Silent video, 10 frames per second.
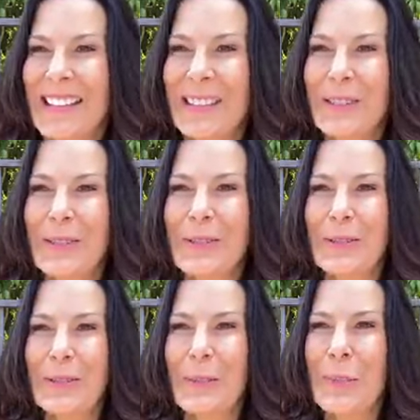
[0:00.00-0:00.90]

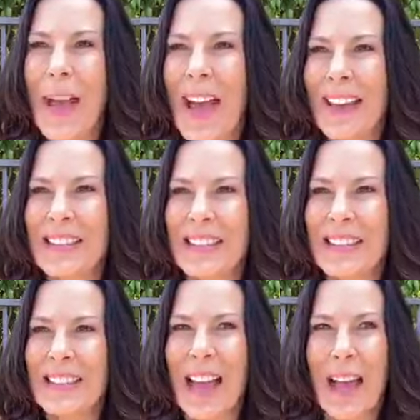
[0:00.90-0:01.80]
to pass
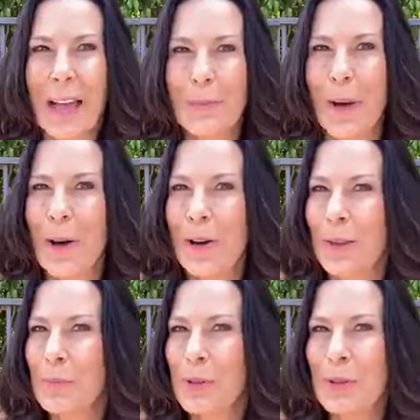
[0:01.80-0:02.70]
the time. Oh,
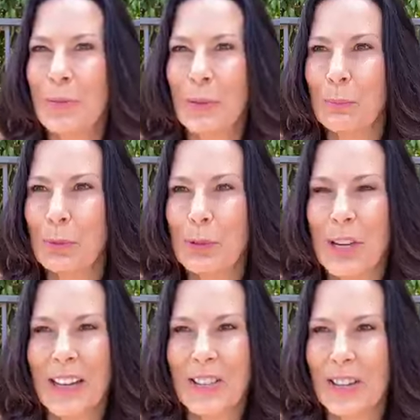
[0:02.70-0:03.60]
a beautiful blue
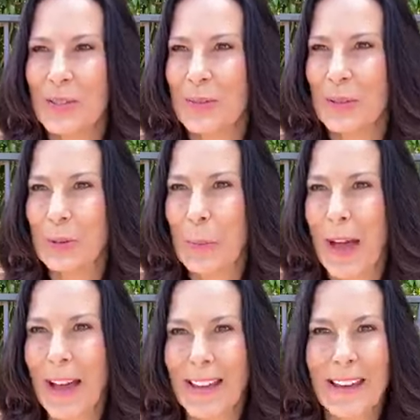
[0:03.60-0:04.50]
jay just flew
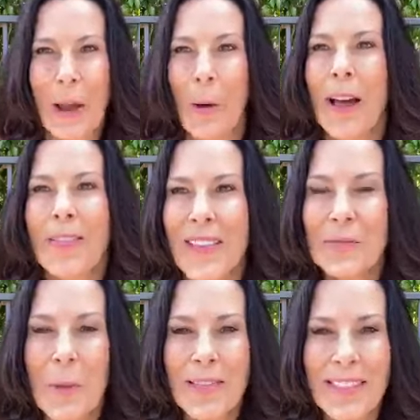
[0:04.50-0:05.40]
by. You know,
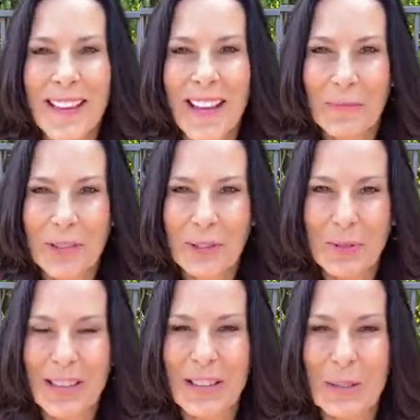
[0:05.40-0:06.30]
that's one thing I've been
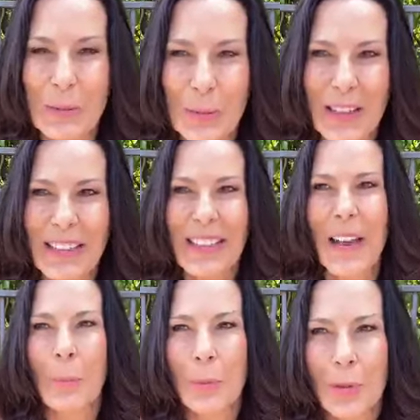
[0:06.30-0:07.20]
doing is really
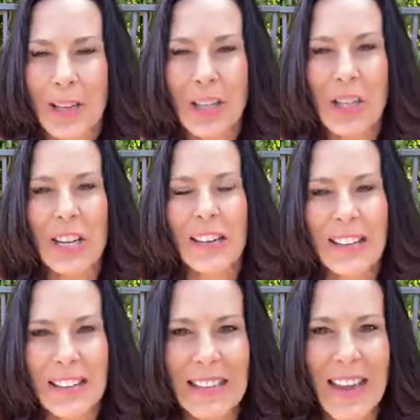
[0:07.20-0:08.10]

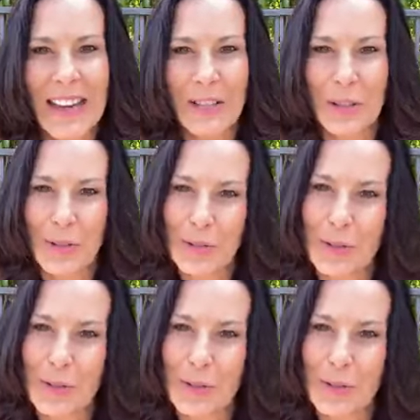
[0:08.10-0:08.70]
appreciating nature